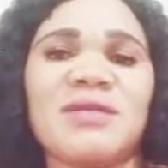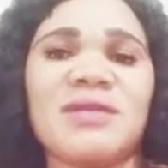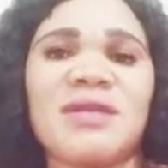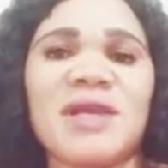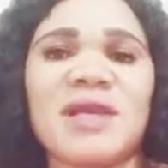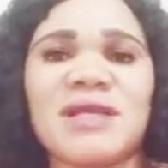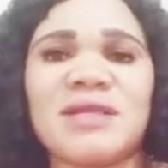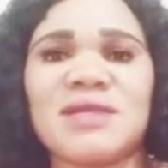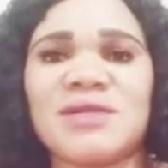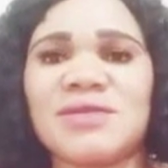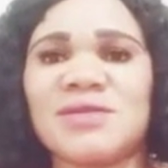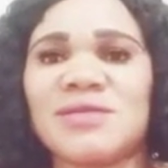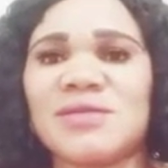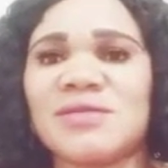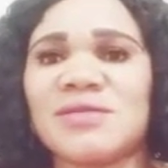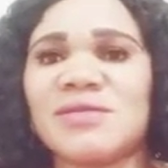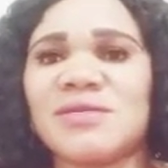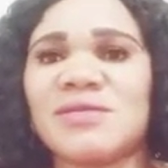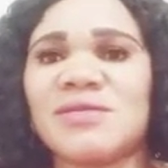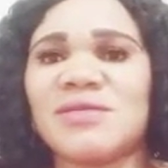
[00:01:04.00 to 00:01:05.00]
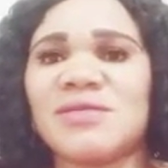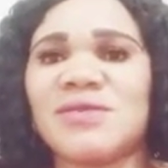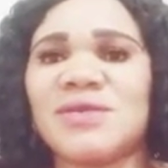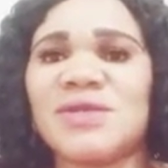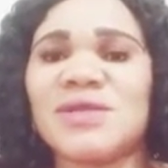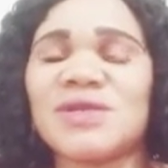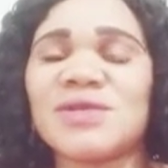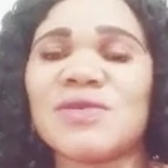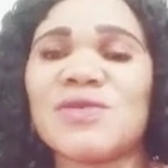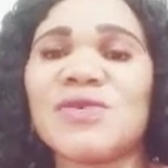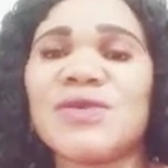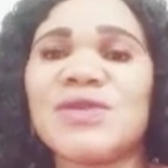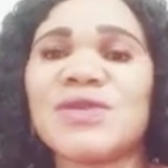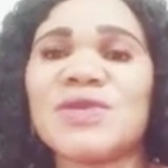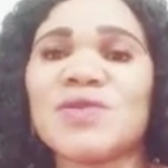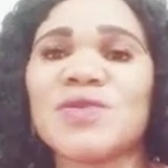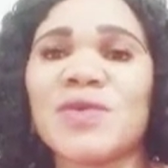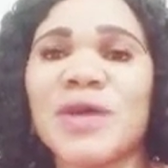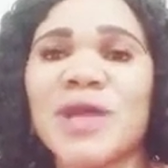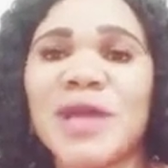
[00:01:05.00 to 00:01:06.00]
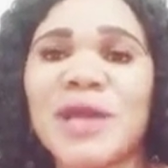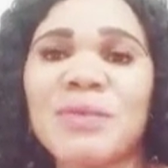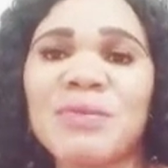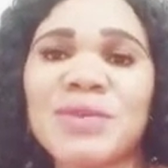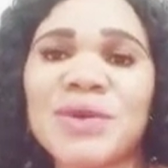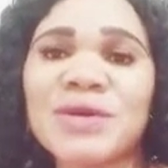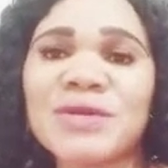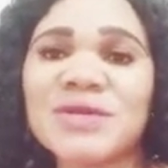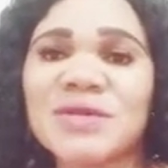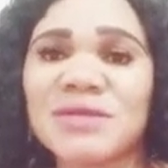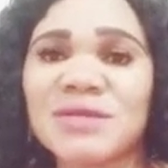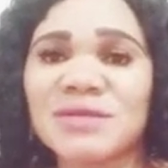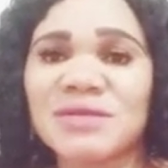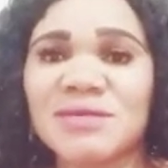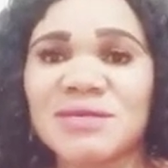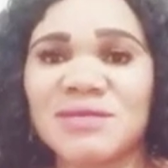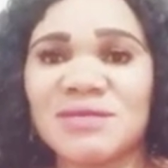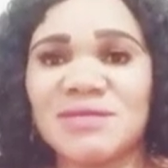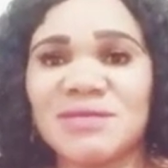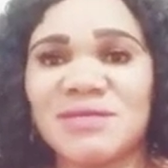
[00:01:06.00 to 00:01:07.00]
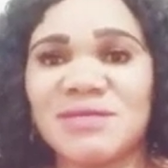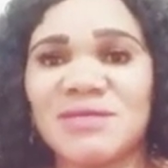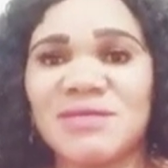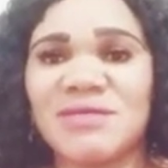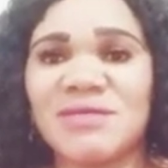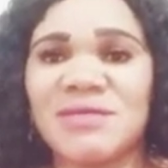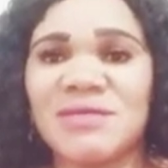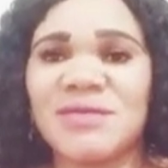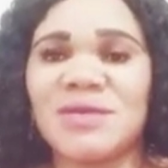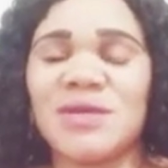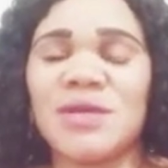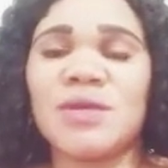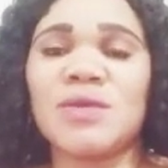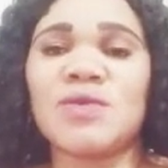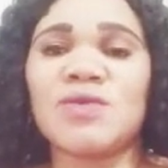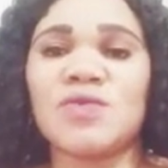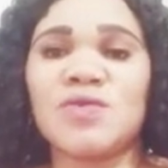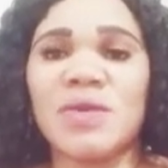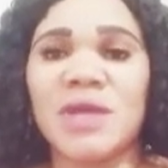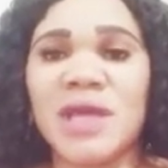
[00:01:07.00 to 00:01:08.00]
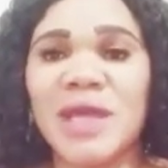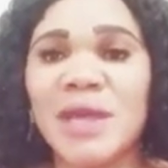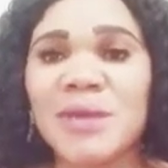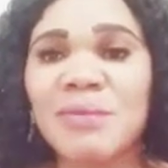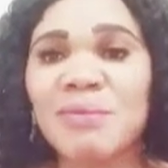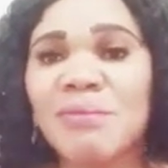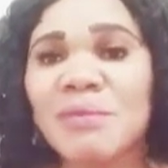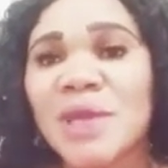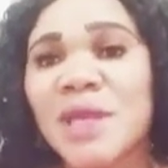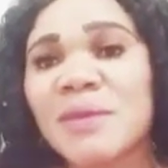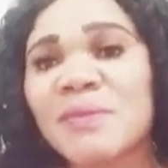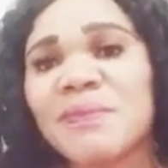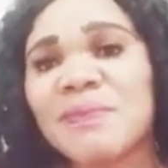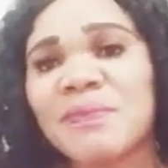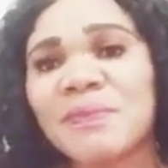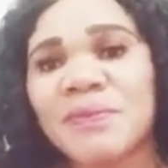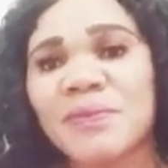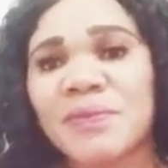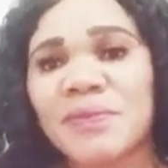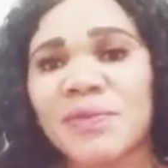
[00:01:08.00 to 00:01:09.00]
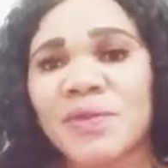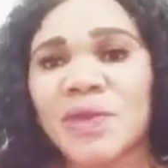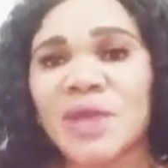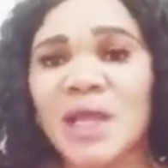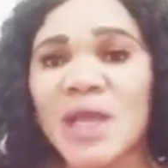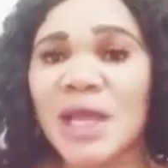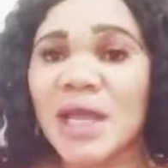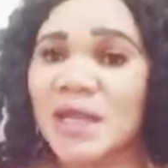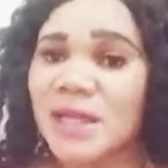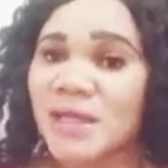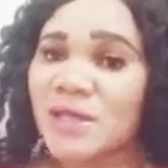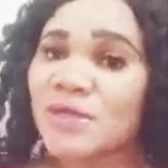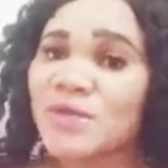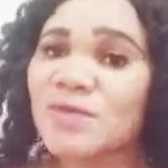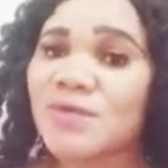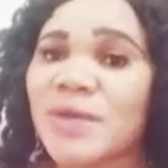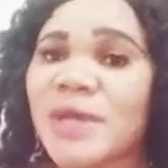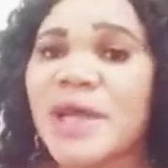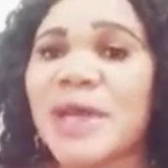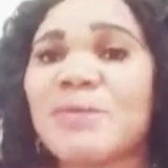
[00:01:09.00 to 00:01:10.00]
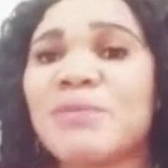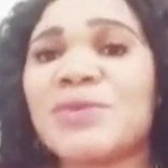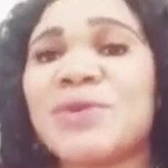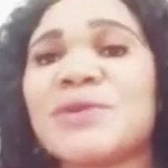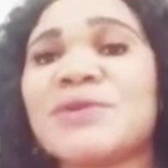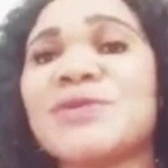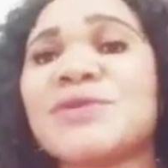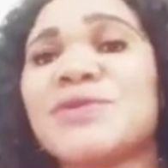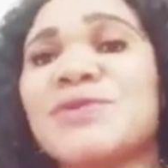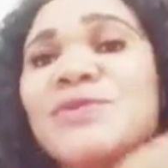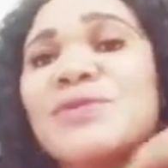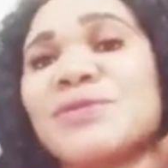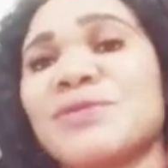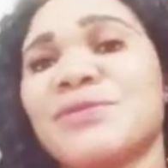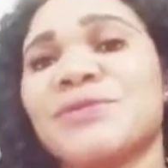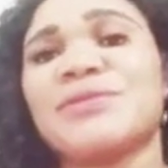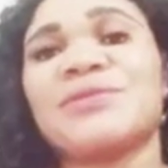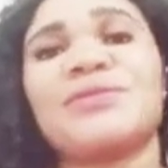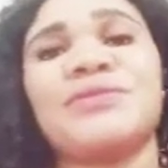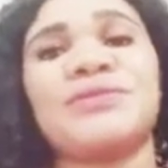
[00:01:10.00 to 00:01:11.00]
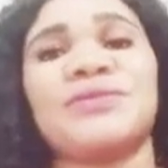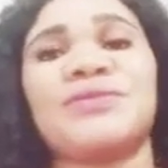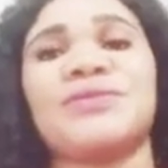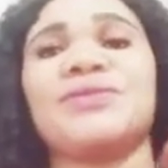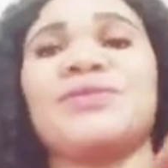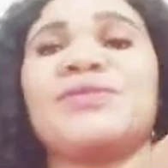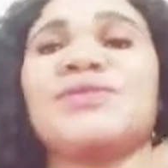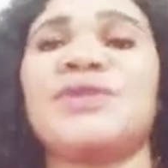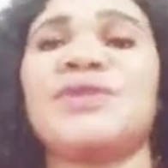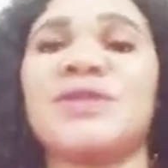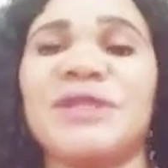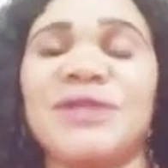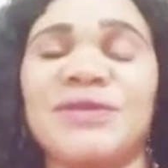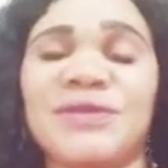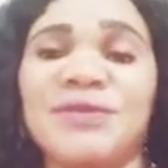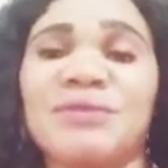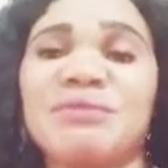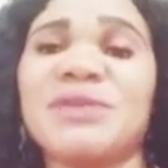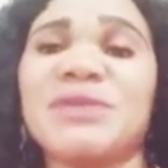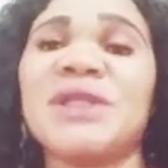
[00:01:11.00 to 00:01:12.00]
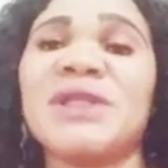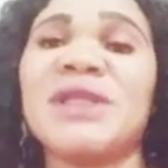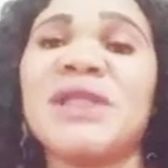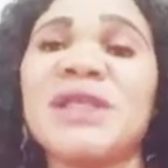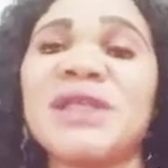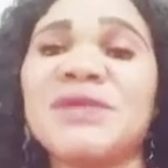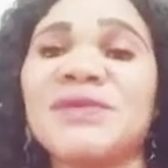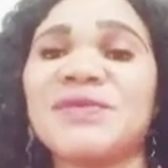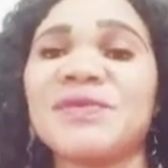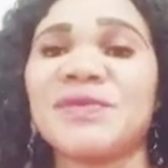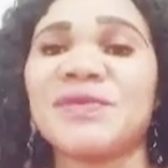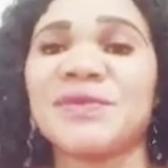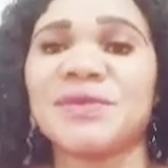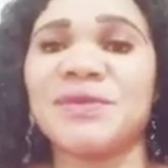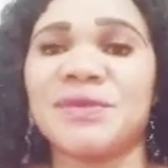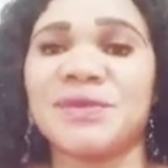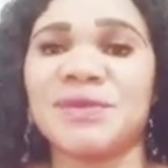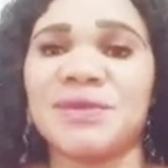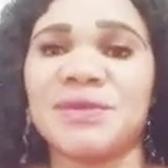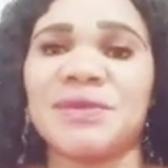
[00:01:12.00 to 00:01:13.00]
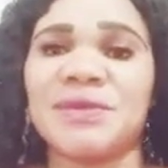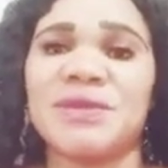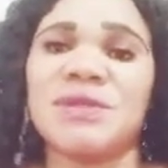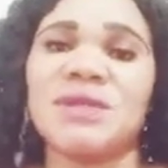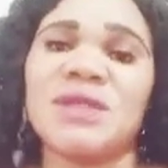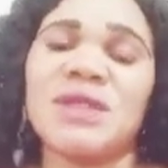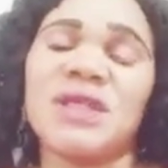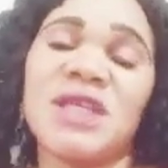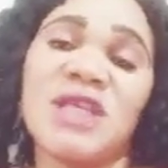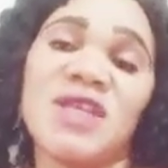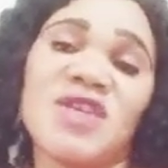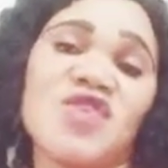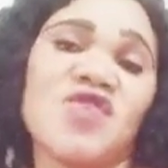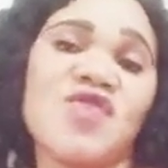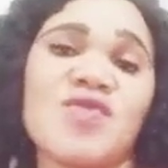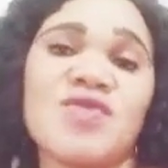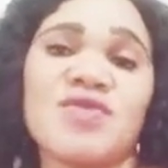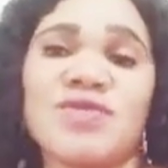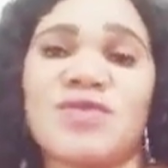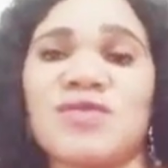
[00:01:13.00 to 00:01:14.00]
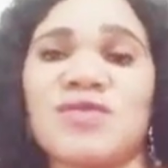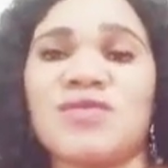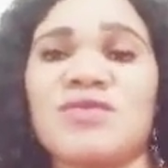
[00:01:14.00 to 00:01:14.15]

that is going to help us. It will help me and it will help you too. If you believe in God